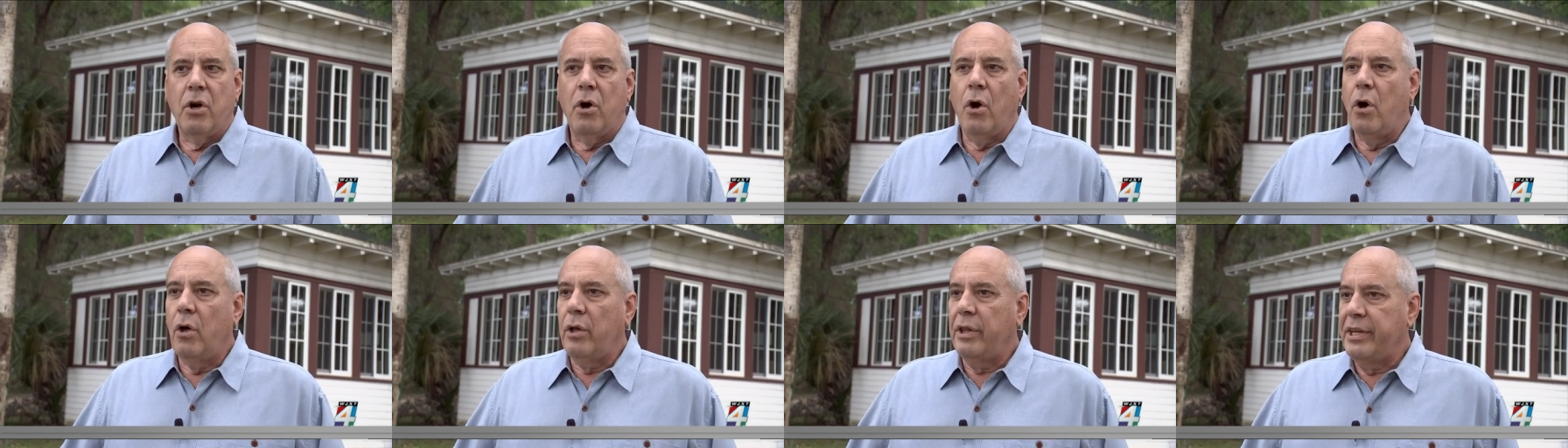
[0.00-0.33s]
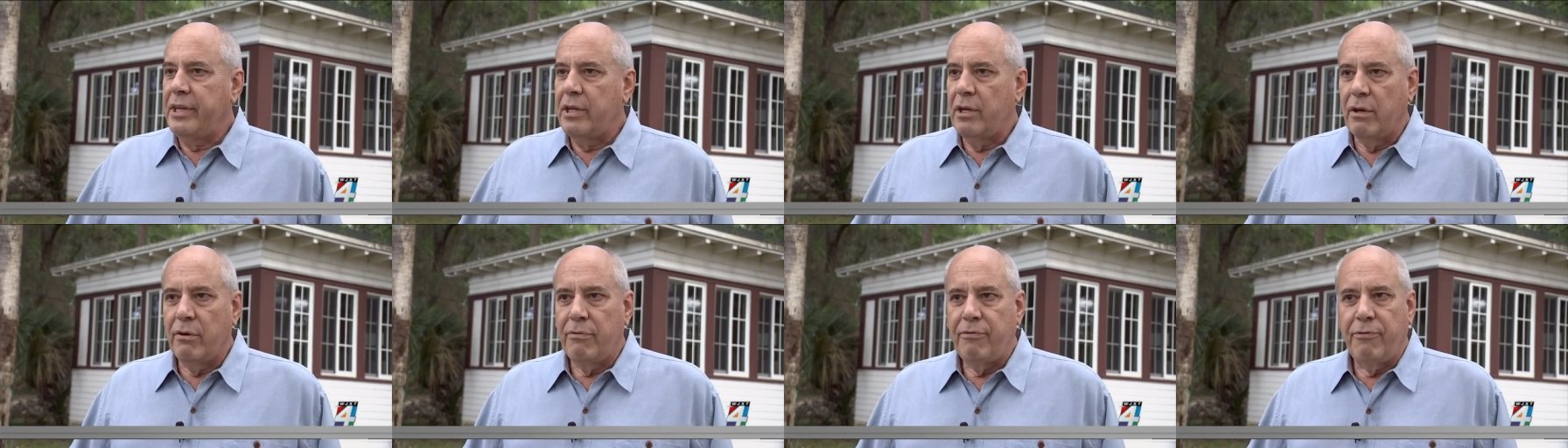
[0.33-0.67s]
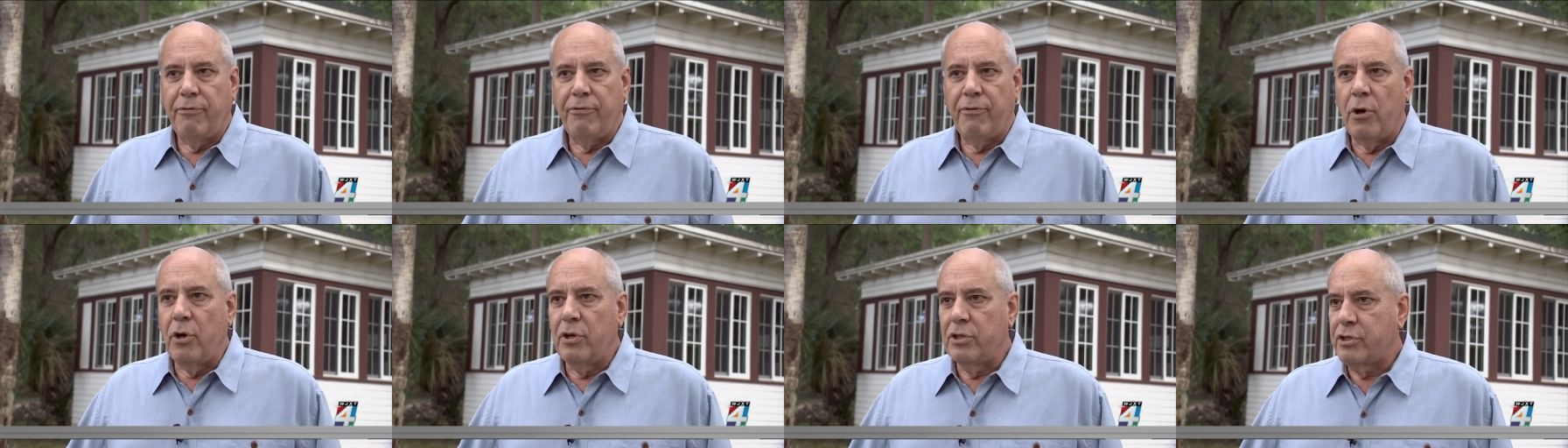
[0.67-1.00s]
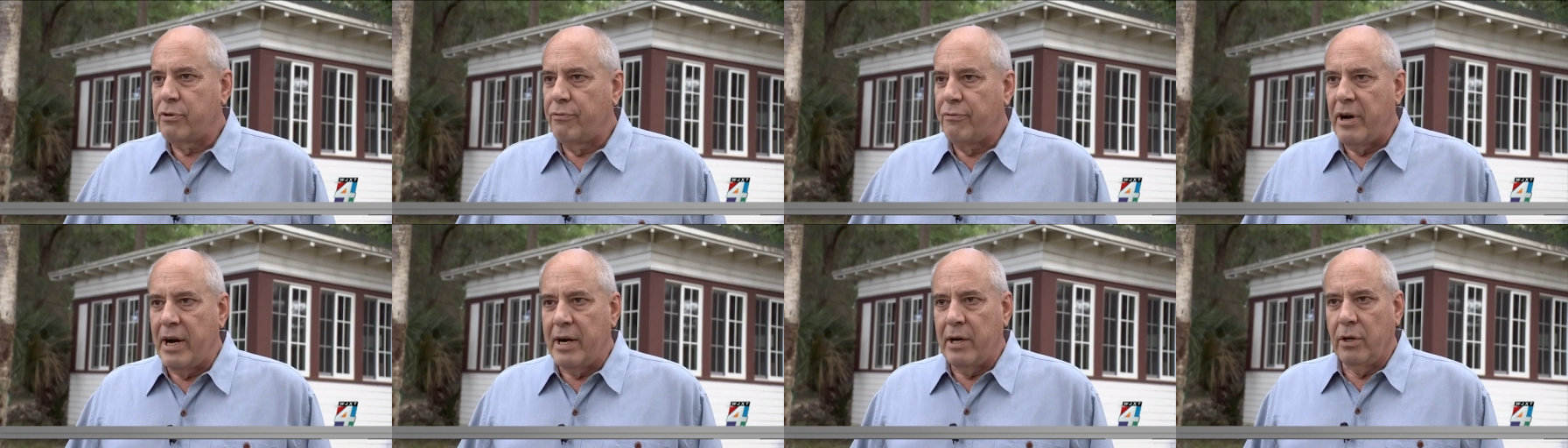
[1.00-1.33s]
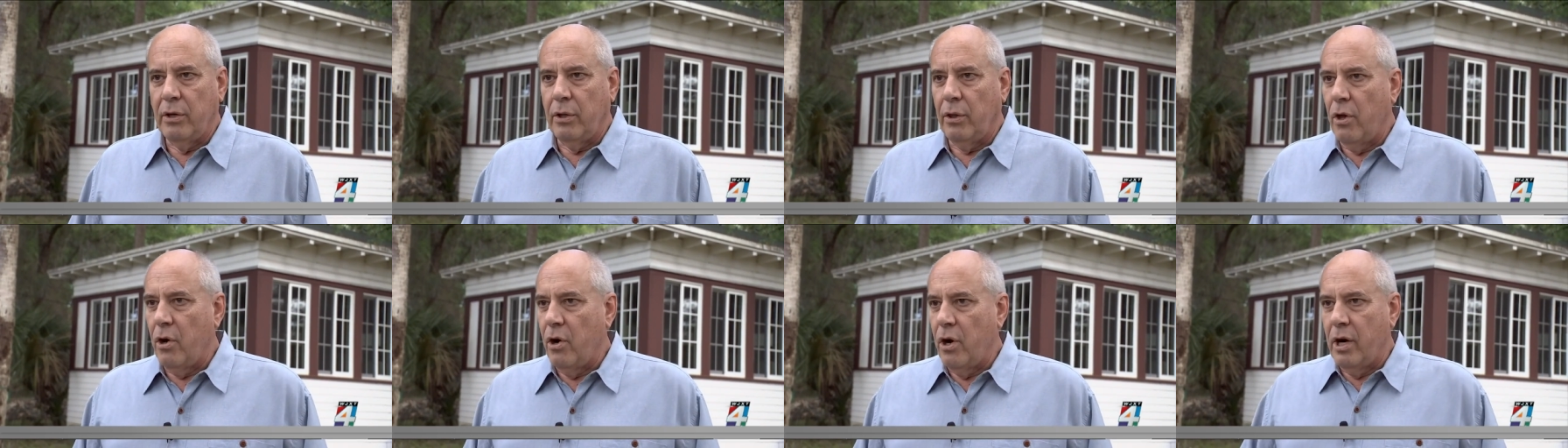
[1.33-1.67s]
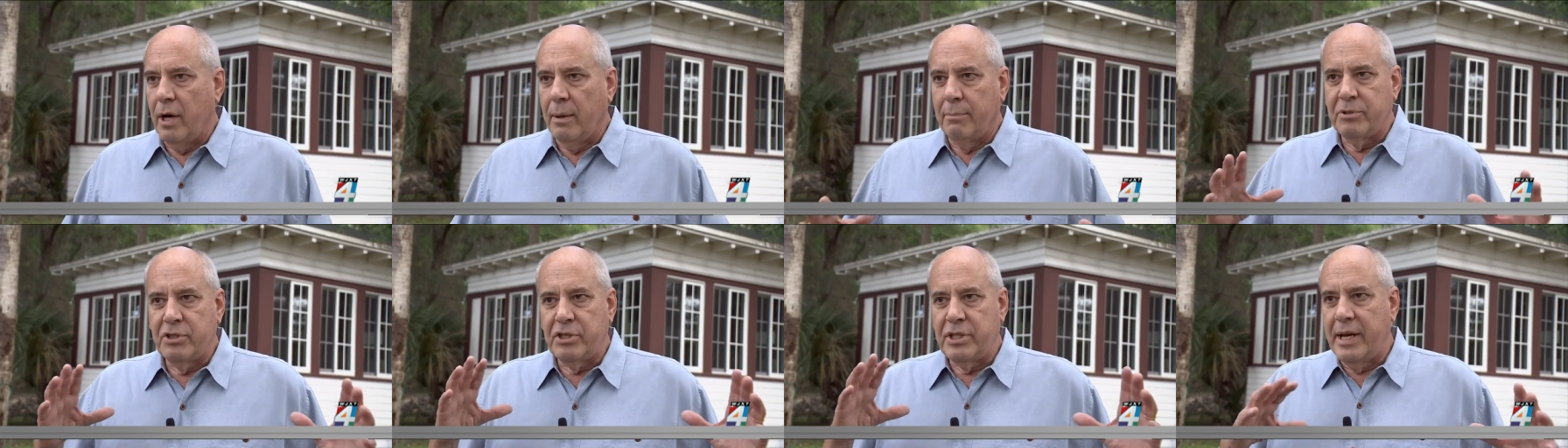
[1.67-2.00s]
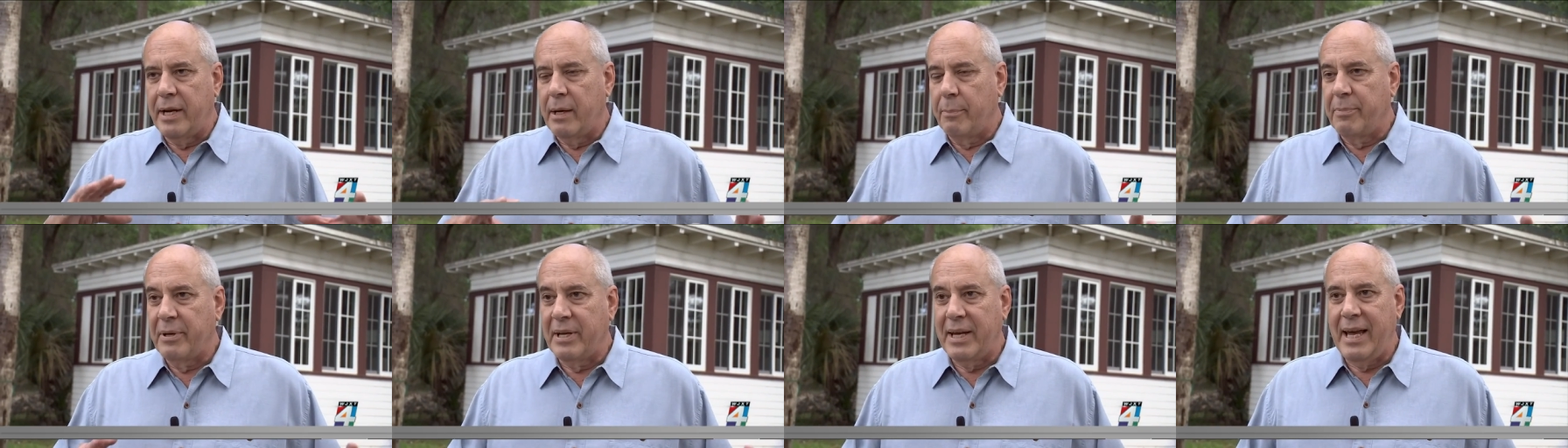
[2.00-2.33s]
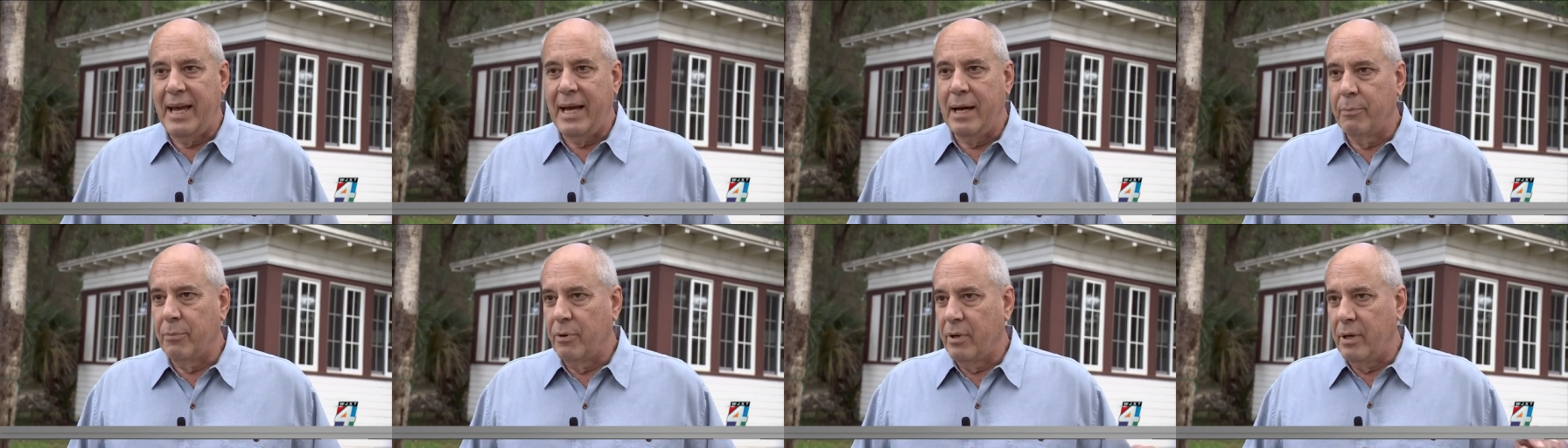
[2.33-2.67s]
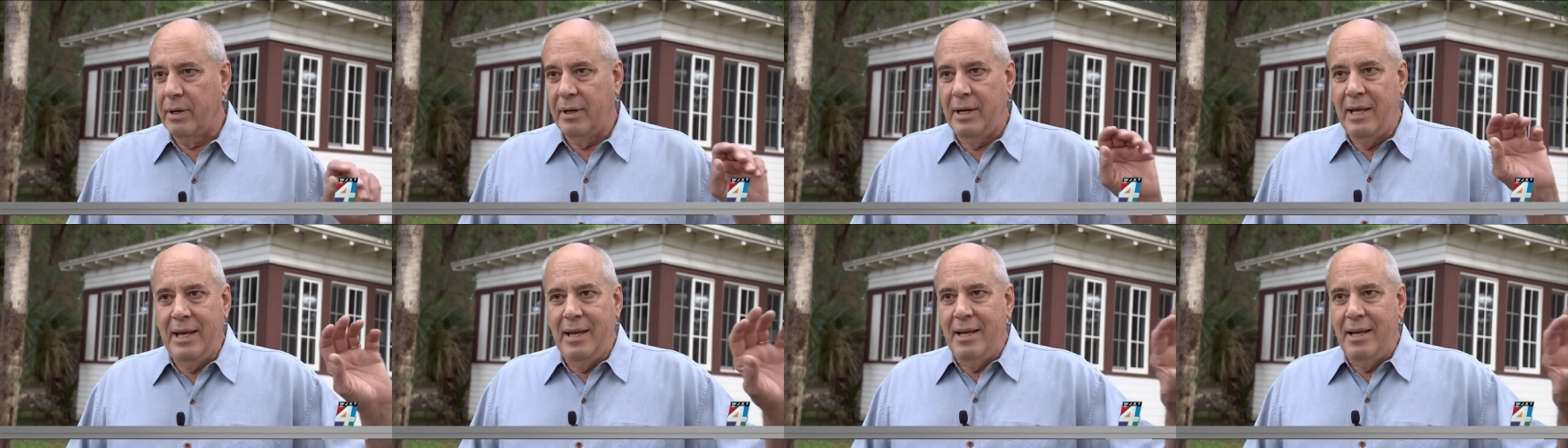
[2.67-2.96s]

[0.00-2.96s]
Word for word: call in a false fire alarm, set up a camera